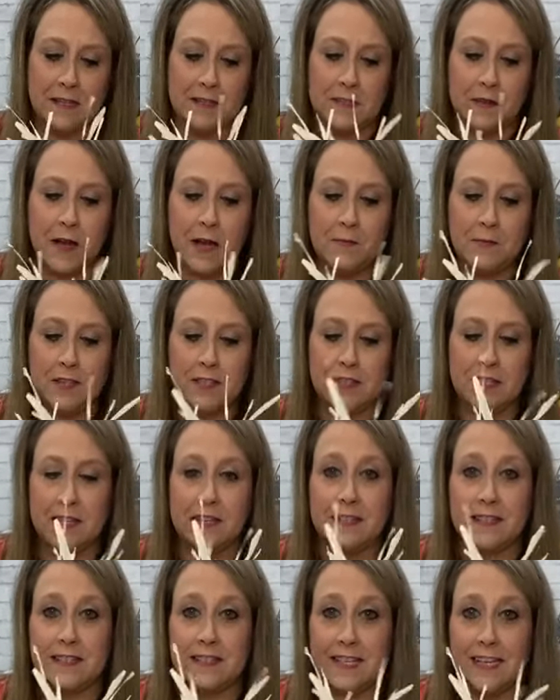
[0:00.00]
So I'm just going
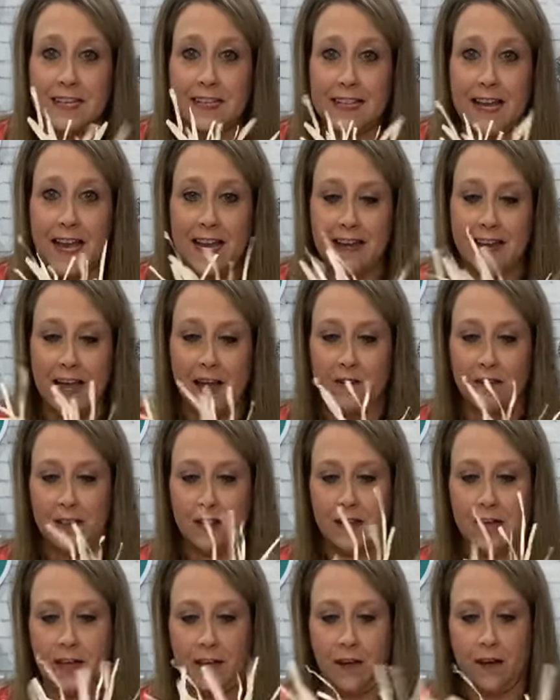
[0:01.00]
to stick that down
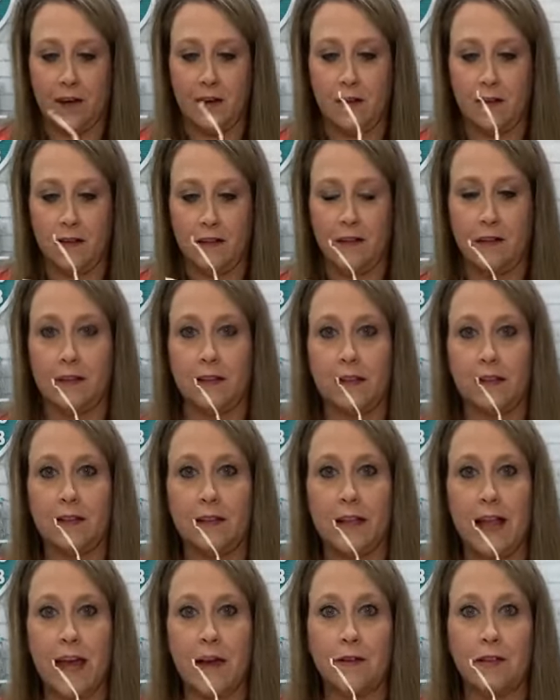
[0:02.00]
in there. Well,
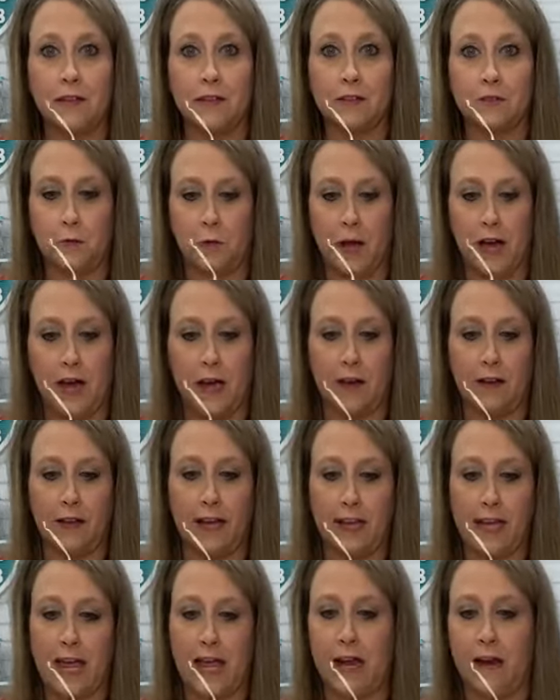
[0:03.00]
now it looks wild
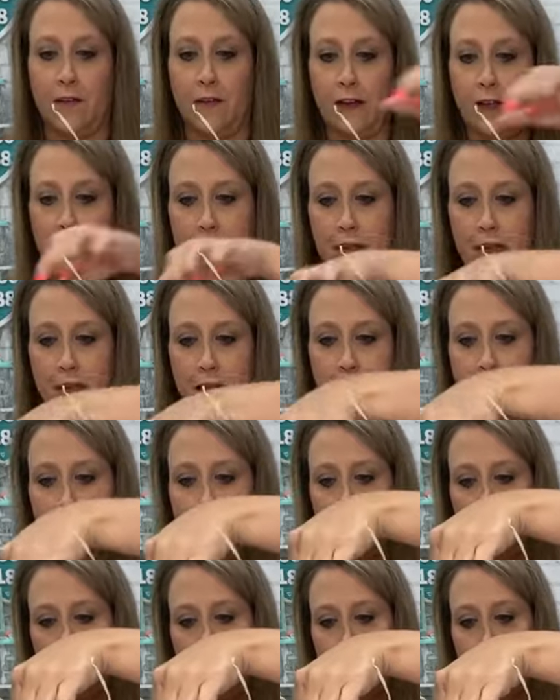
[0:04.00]
like hair, doesn't it?
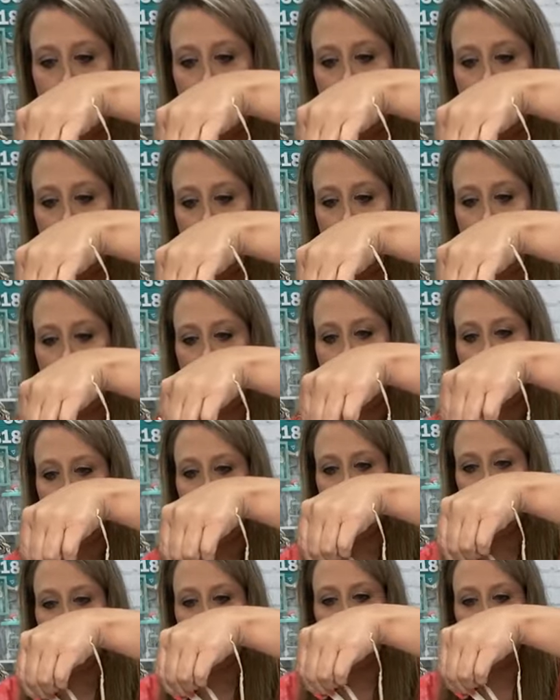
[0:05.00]
And I'm
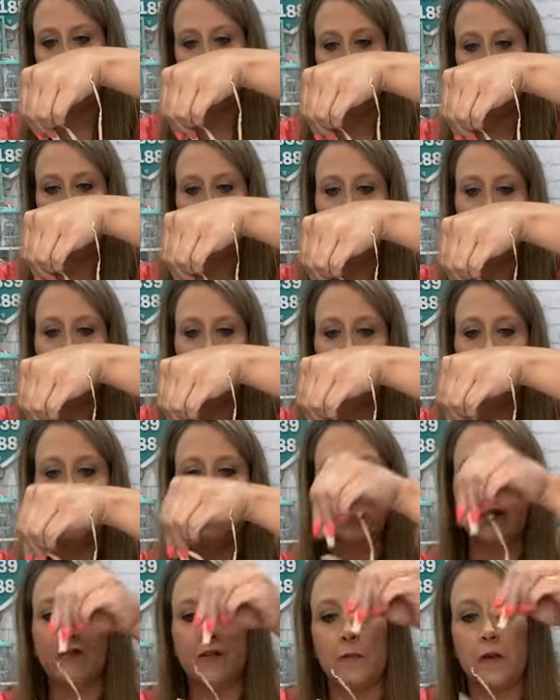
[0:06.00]
just, I'm gonna
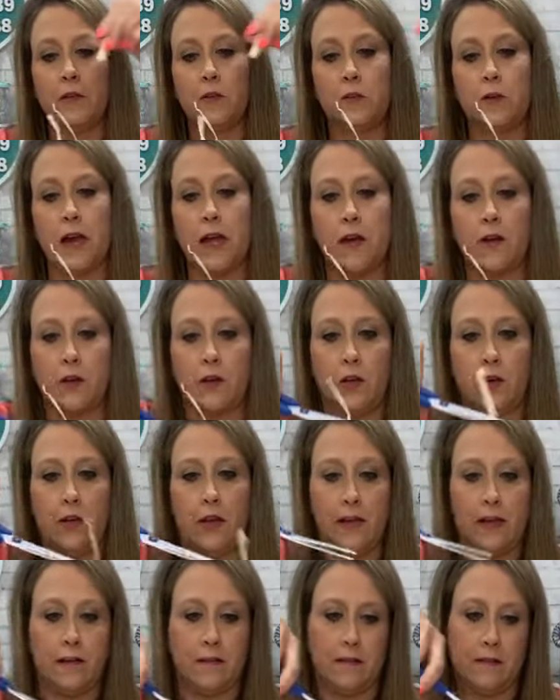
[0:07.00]
give him a little
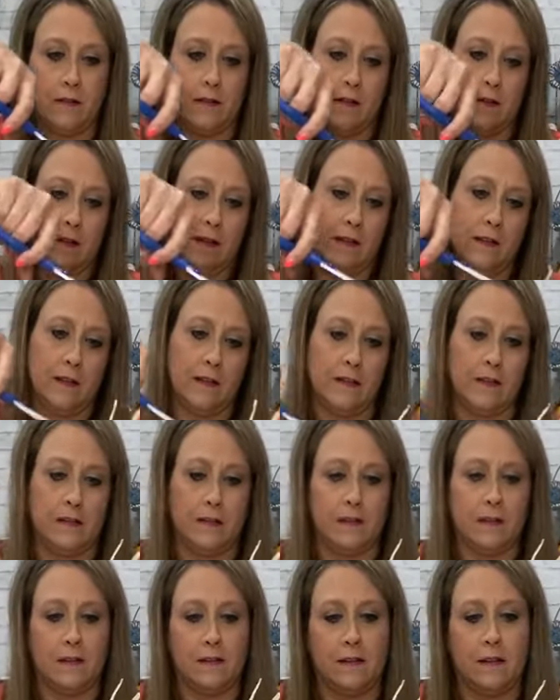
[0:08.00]
haircut.
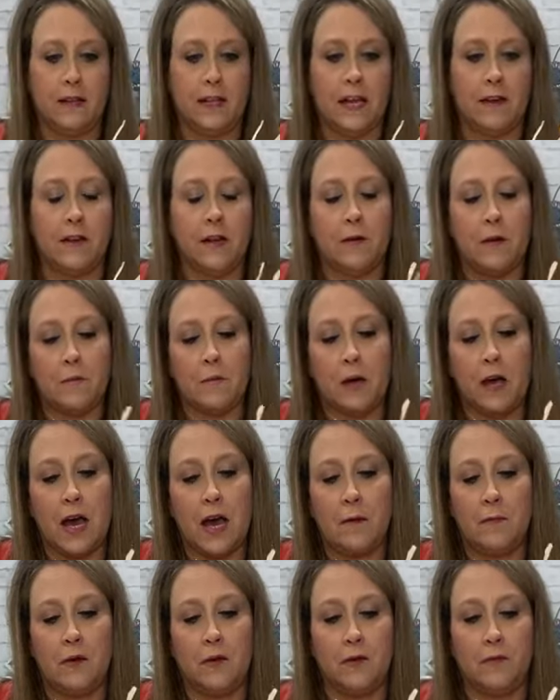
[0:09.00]
Y'all know I'm,
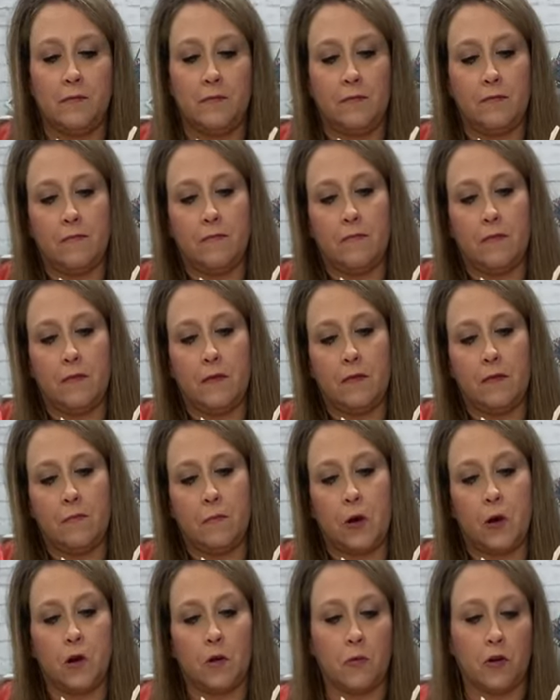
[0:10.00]
I'm a
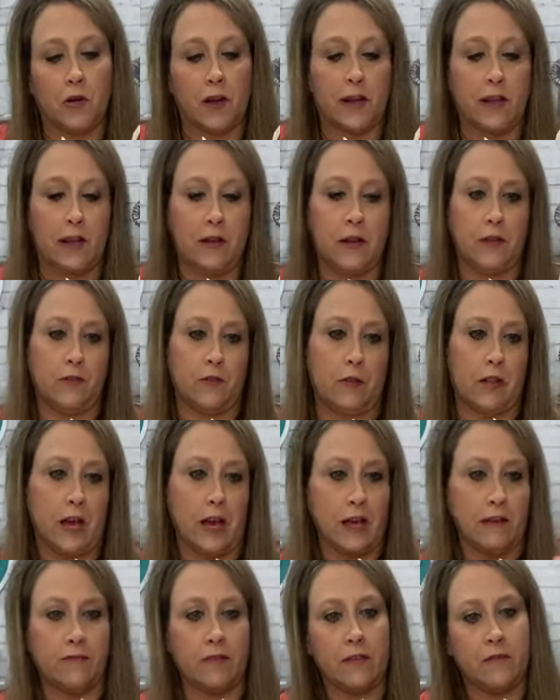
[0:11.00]
barber in another
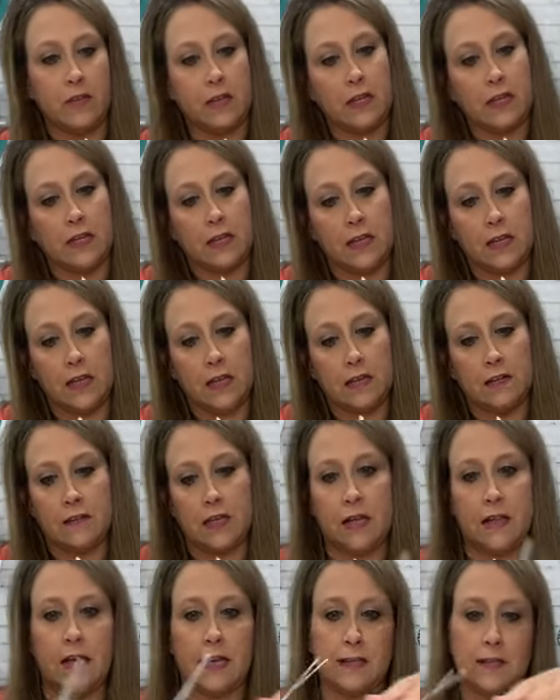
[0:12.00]
life, evidently, because
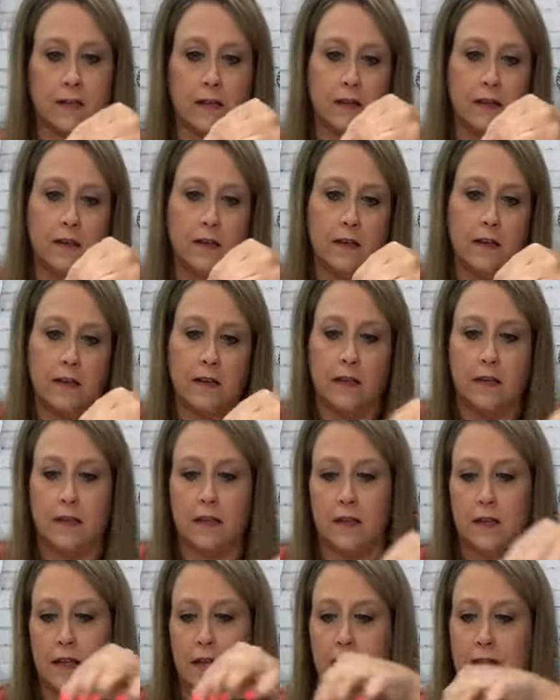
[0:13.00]
I like to,
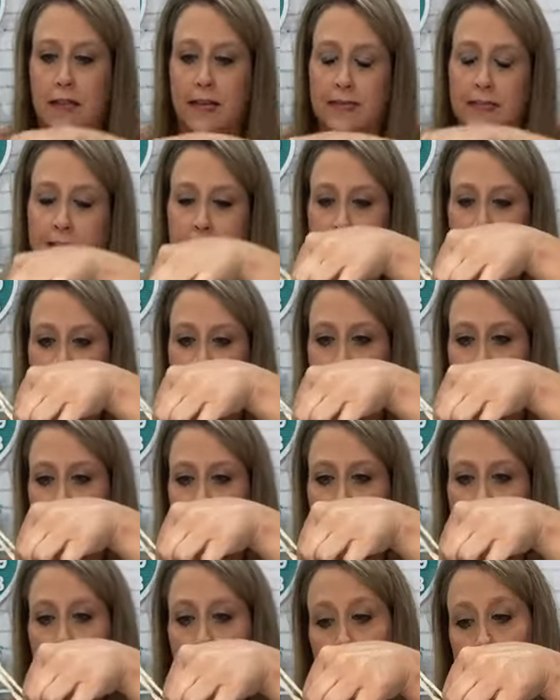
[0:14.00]
I like to give
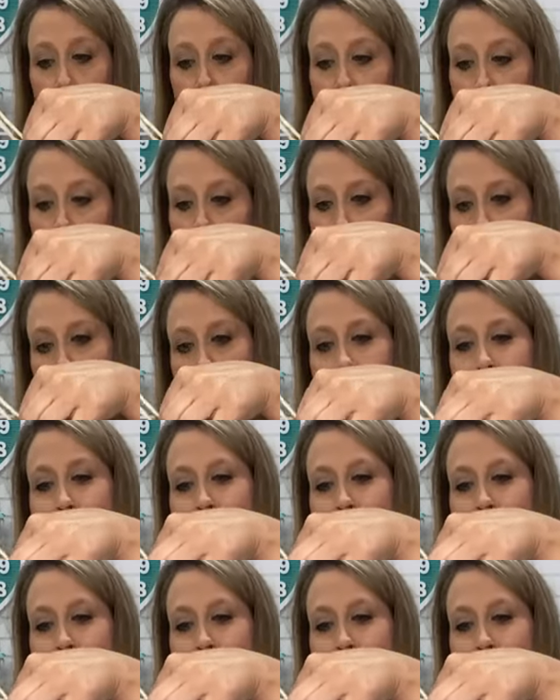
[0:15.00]
stuff haircuts.